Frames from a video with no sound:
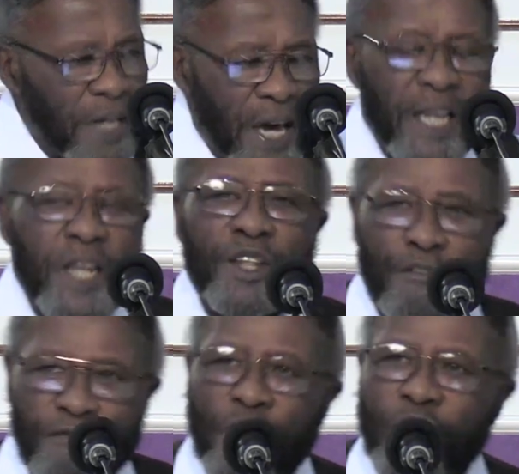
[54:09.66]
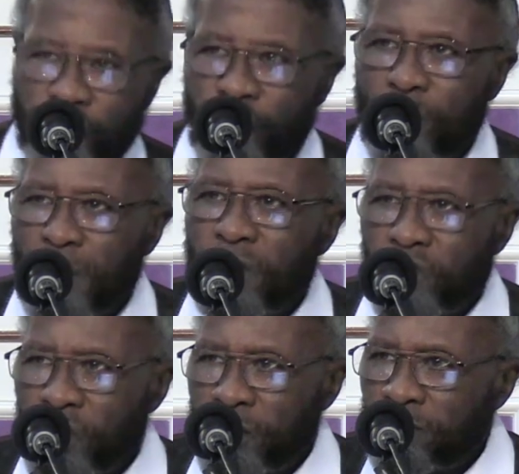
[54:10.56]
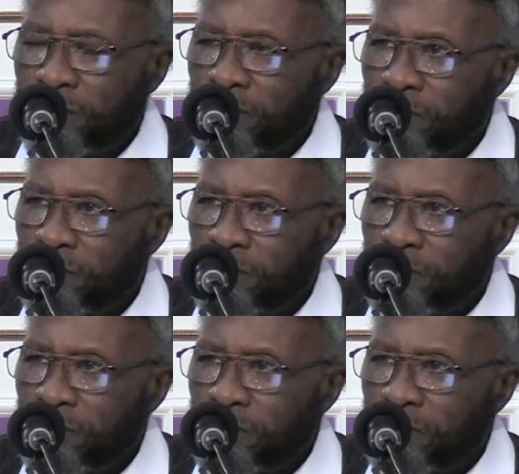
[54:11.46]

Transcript: get in the first dimension.